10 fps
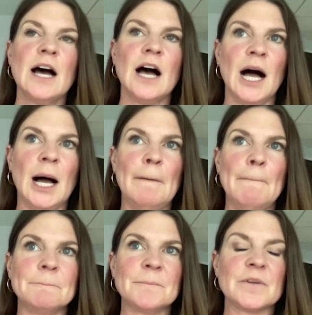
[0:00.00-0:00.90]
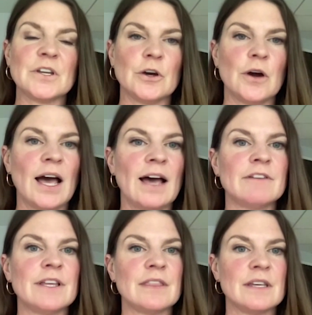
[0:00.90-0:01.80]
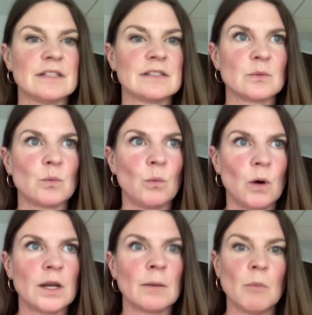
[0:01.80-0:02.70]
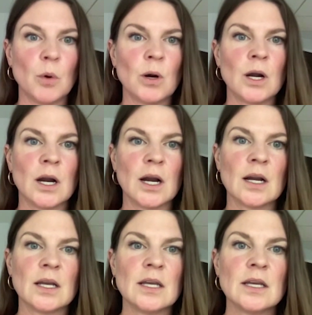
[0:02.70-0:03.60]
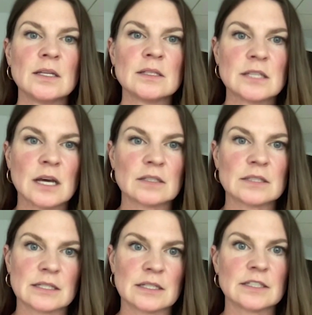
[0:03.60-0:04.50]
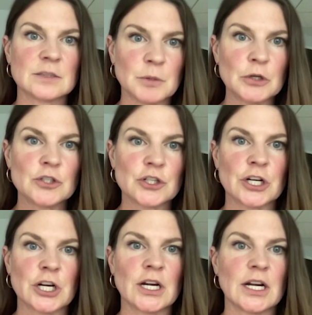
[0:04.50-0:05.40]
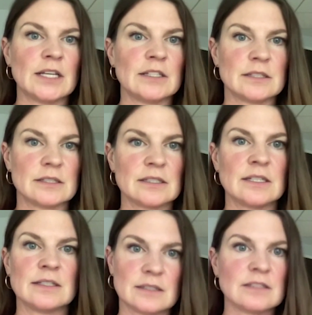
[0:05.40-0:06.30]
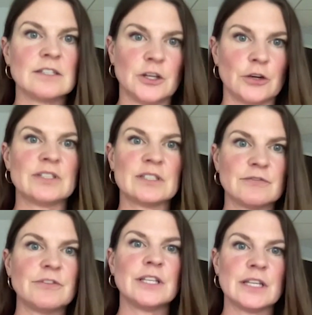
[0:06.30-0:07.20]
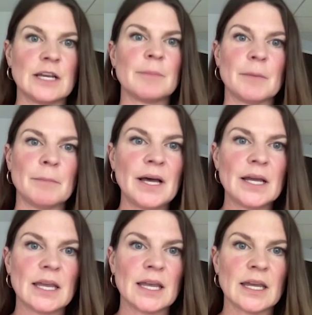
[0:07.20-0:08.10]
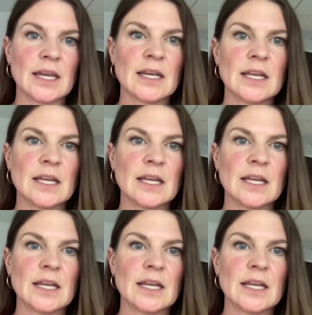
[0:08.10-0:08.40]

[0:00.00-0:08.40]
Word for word: Um, you know, having this one more toxic exposure is is you know it's filling up the bucket